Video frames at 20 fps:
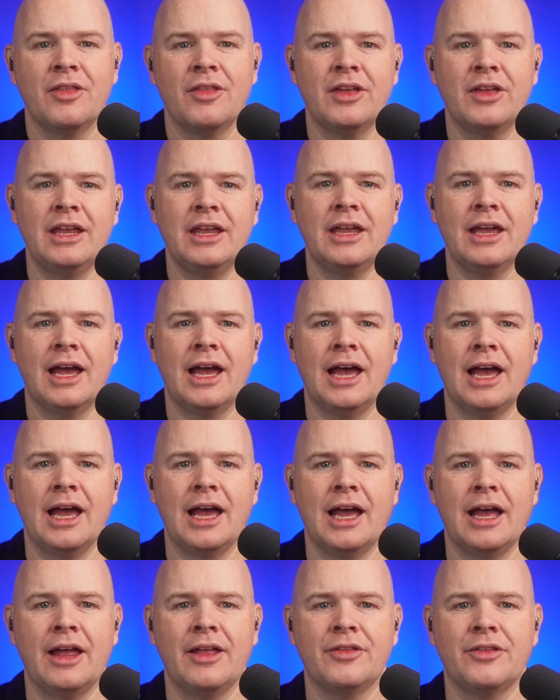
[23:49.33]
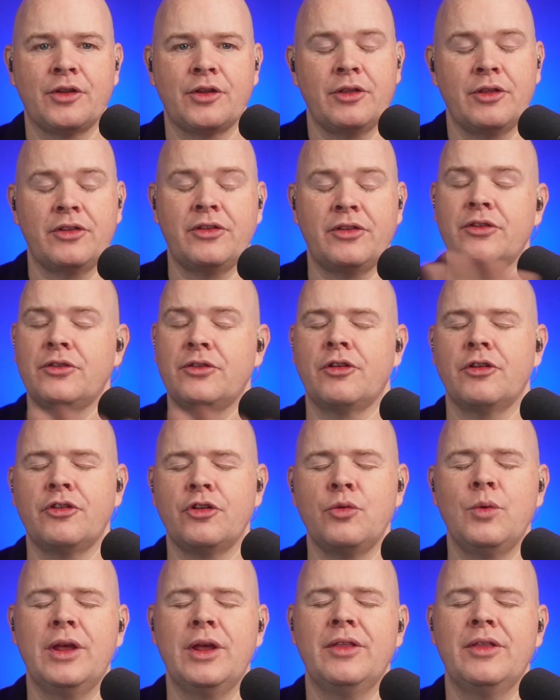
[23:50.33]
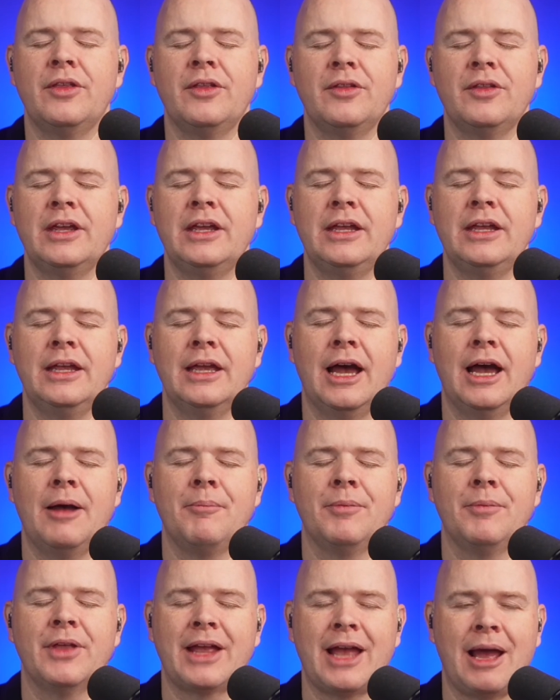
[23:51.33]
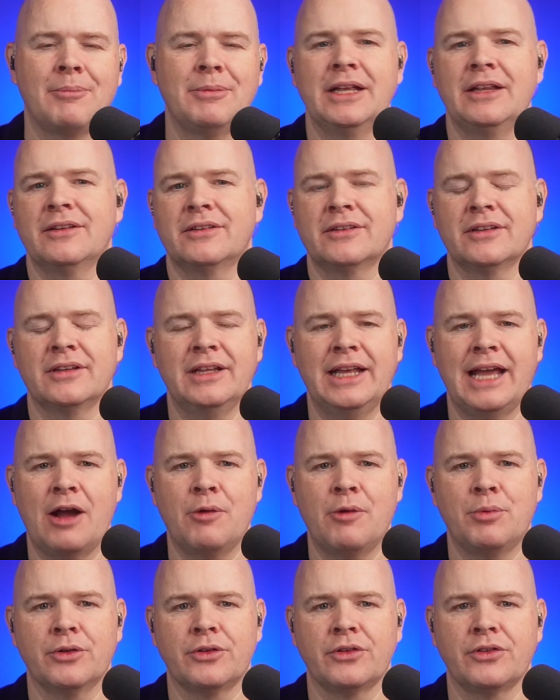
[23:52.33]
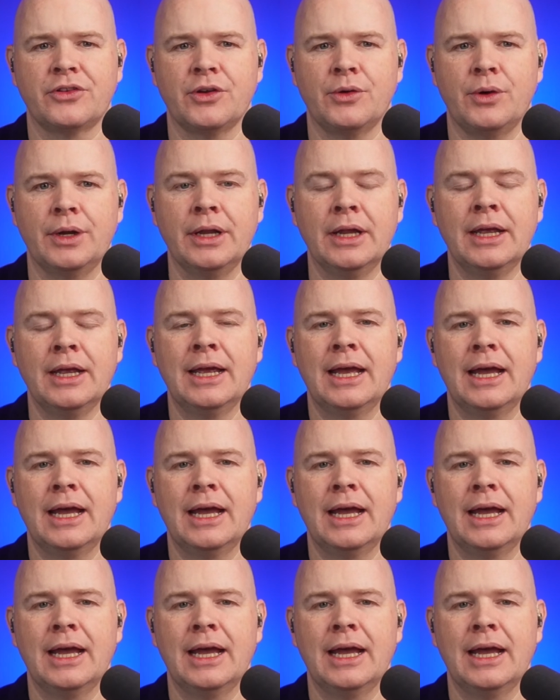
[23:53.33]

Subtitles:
this is to do with the cam links and the output and so on.